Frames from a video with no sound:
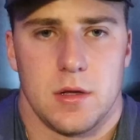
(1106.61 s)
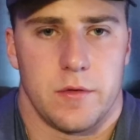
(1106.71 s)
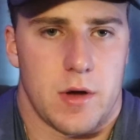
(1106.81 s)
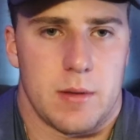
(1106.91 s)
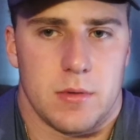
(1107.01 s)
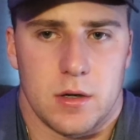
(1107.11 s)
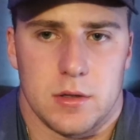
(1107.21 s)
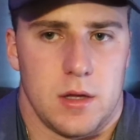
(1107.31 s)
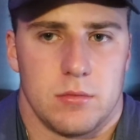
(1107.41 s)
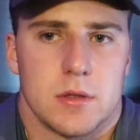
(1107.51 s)
if I'm
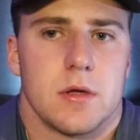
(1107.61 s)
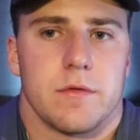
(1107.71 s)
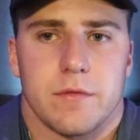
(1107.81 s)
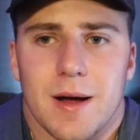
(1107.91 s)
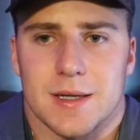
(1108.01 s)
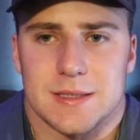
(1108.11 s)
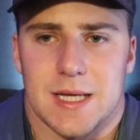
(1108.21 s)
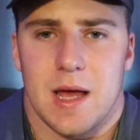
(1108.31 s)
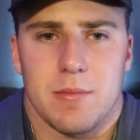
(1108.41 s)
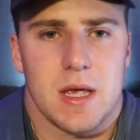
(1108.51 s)
ugly, what the fuck does
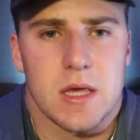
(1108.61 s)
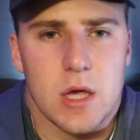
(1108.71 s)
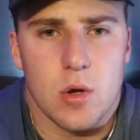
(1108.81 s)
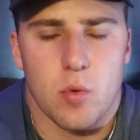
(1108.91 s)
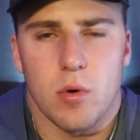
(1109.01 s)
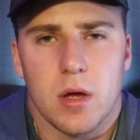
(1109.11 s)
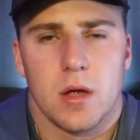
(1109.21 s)
that make you?